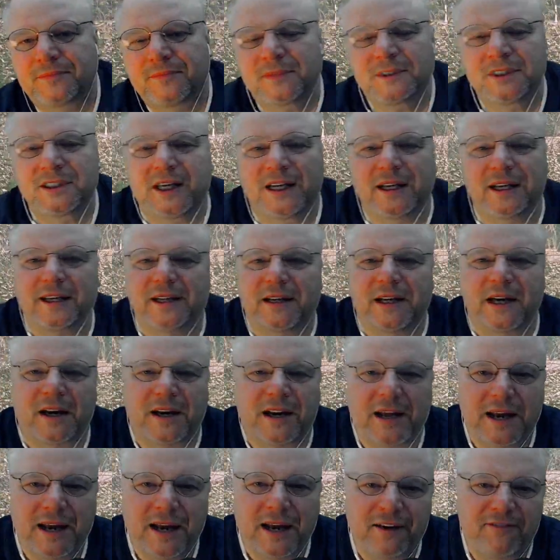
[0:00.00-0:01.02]
take it out a
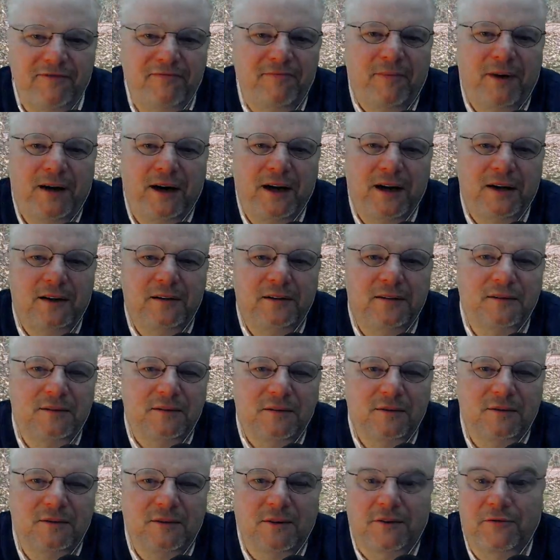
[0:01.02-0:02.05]
half mile
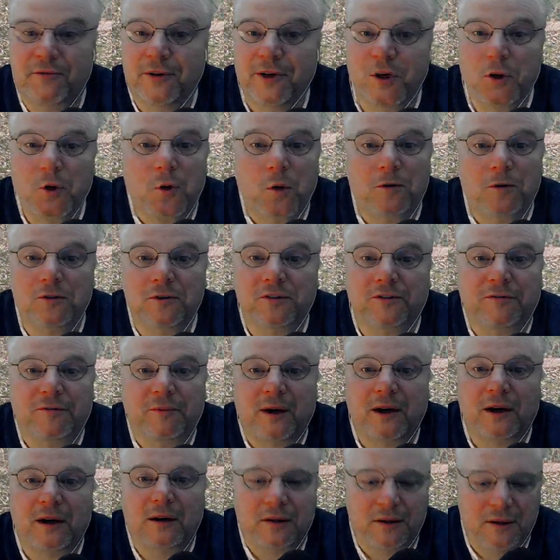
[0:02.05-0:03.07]
or 3/4 of a
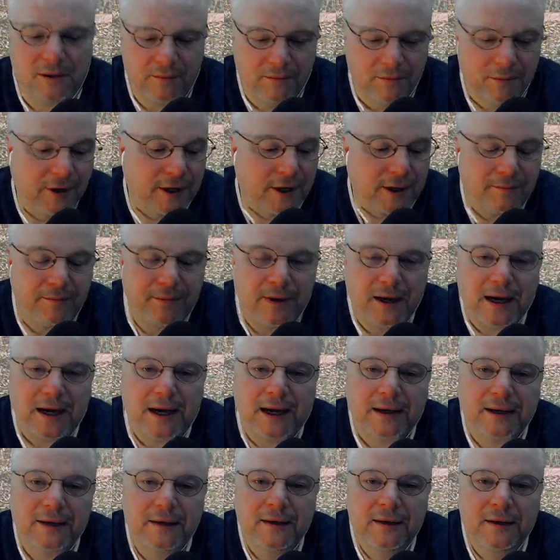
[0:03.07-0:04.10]
mile and then bring it
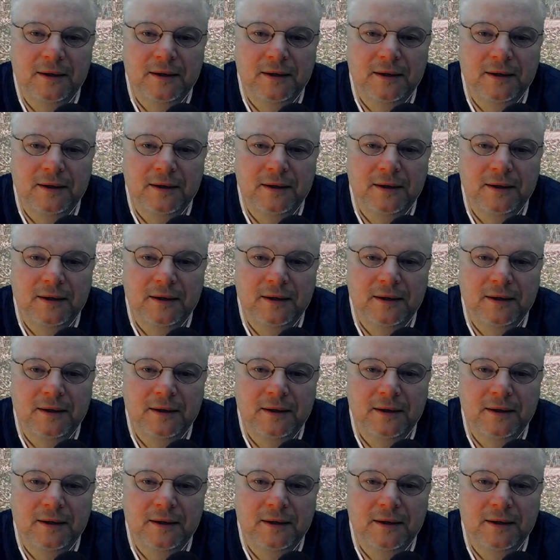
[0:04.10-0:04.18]
back.